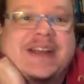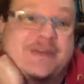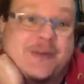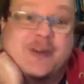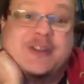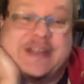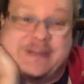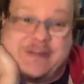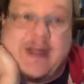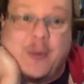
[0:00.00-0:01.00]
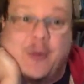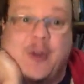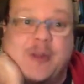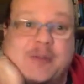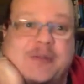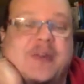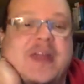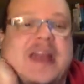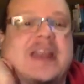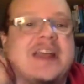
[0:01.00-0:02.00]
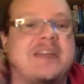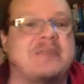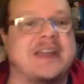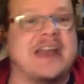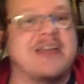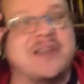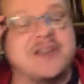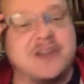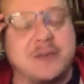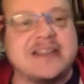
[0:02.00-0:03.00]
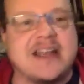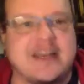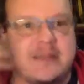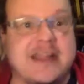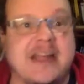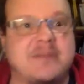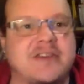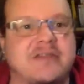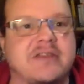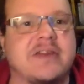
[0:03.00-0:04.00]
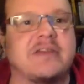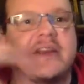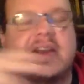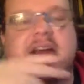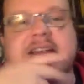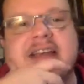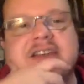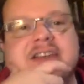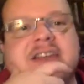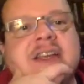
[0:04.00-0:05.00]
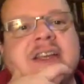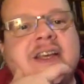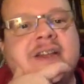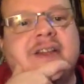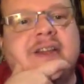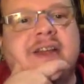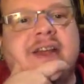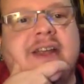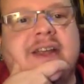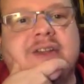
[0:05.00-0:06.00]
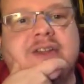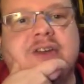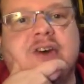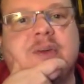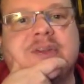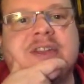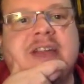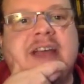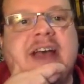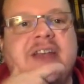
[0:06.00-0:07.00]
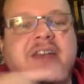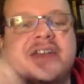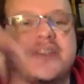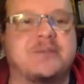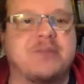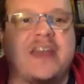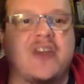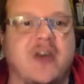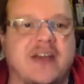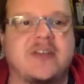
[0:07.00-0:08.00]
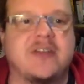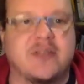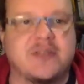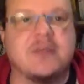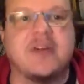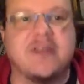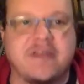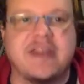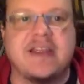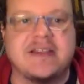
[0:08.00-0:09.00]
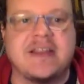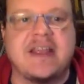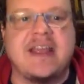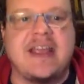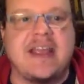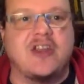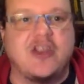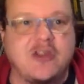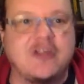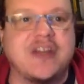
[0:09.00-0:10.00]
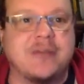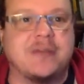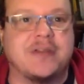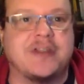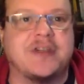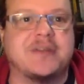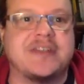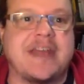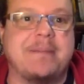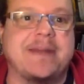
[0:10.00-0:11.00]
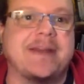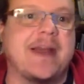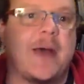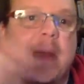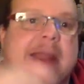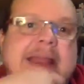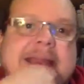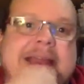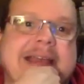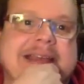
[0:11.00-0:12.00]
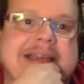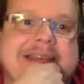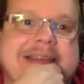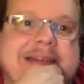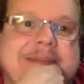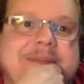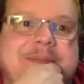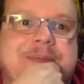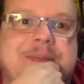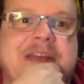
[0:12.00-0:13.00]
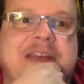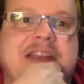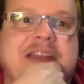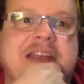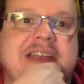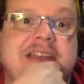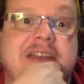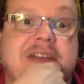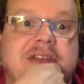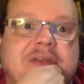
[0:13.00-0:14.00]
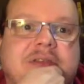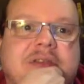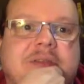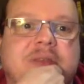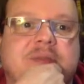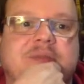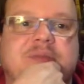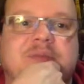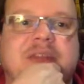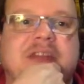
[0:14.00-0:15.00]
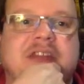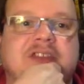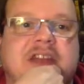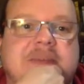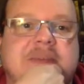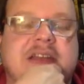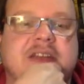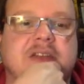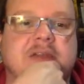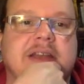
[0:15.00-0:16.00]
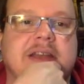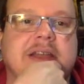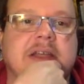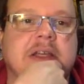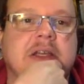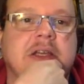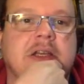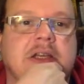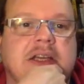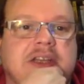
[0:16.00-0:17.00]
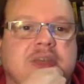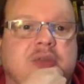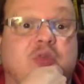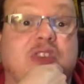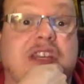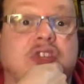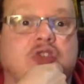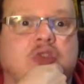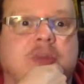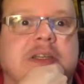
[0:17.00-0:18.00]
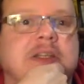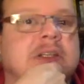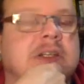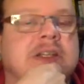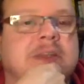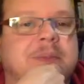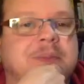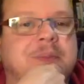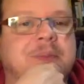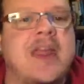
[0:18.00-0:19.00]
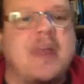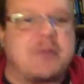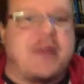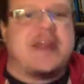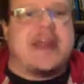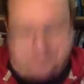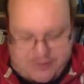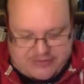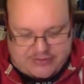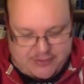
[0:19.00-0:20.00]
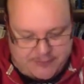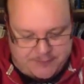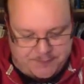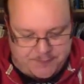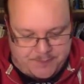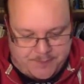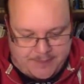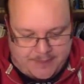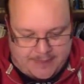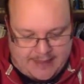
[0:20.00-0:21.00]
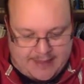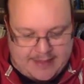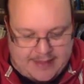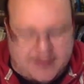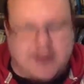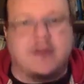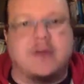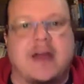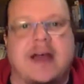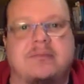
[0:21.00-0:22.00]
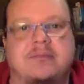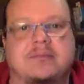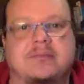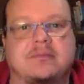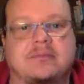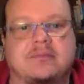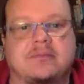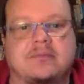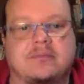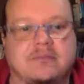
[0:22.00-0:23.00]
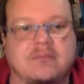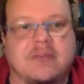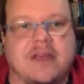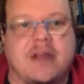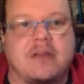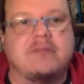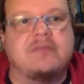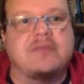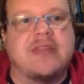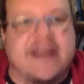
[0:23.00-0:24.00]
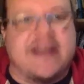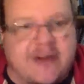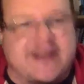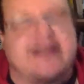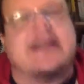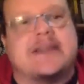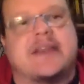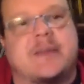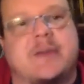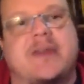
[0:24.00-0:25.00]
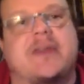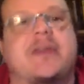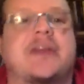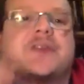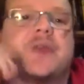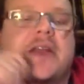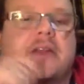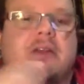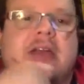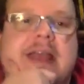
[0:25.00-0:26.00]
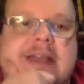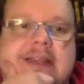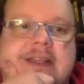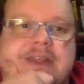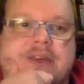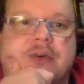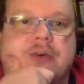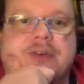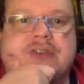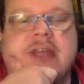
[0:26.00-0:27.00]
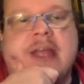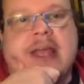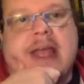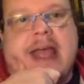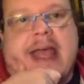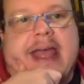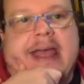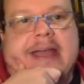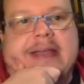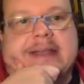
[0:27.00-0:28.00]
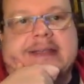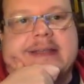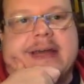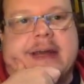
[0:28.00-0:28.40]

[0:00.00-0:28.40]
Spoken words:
Fortunately, they found the wallet before that became an issue. But it suddenly became this horrific realisation that you could go down to the shops and you could just get $90 worth of things in a huge number of shops tapping and going, and you know, it would never get traced back to you really, unless you're really stupid. But okay, so I know you know, identity is going to be one of the things we're going to look at in this course, and